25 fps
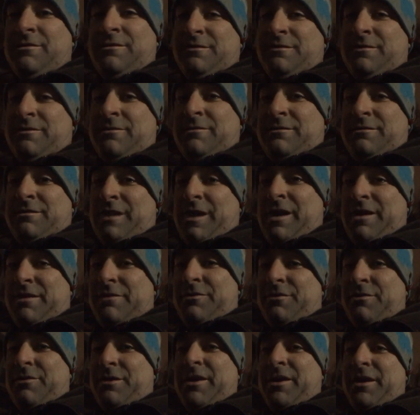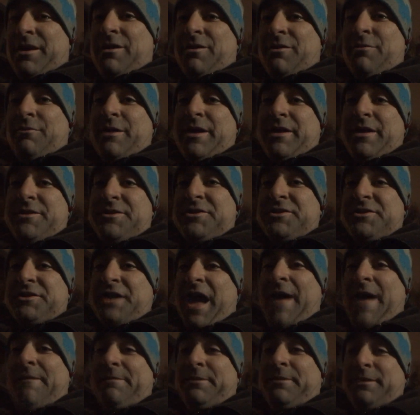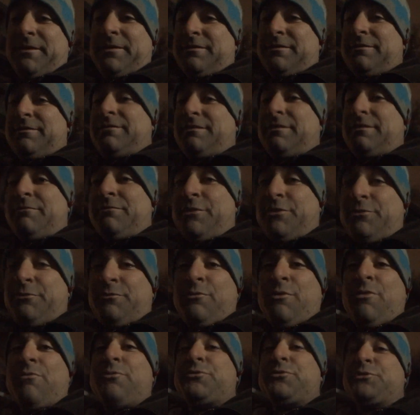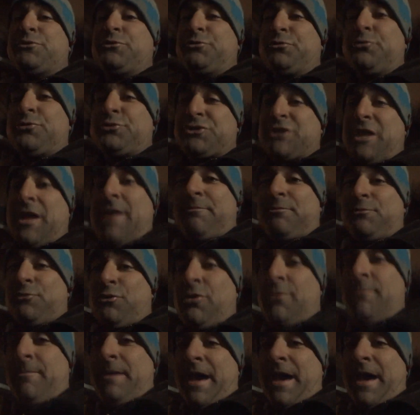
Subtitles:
don't know any other way to stop it. What would you do to stop an automatic